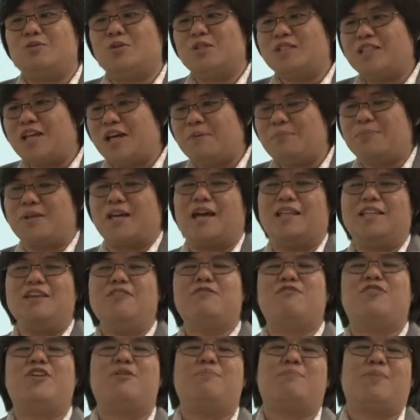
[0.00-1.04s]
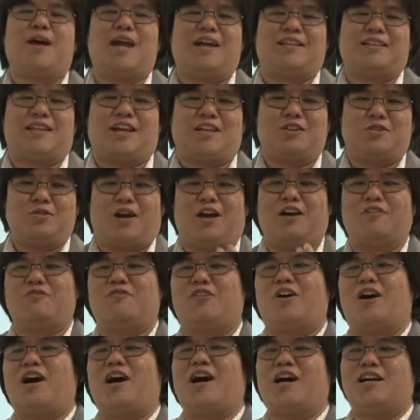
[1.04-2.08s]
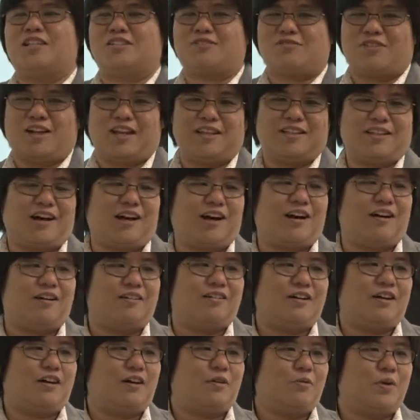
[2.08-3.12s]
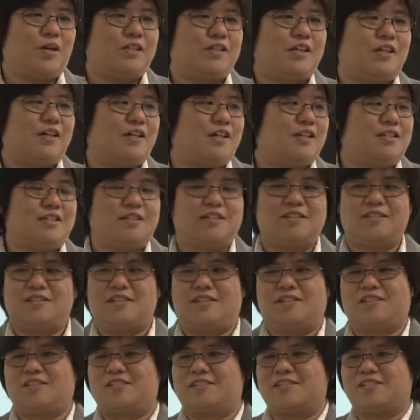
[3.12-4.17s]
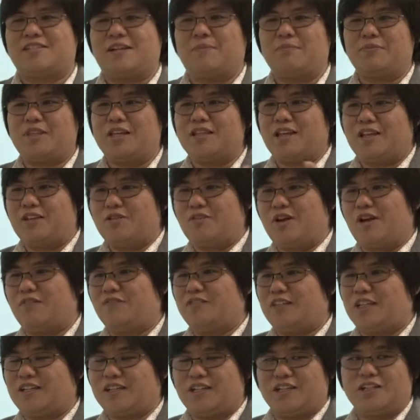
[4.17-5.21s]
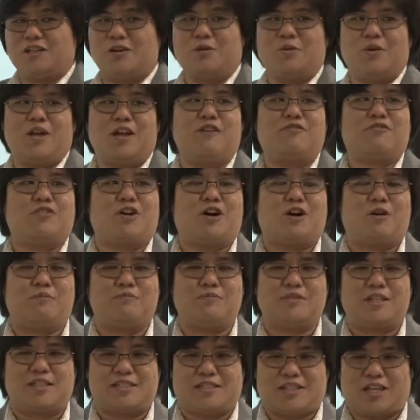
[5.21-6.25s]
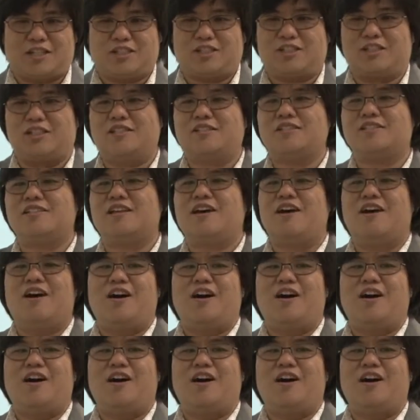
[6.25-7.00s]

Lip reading: would there be any feedback that you have for us right now, whether it is something that you have taken away from the sessions,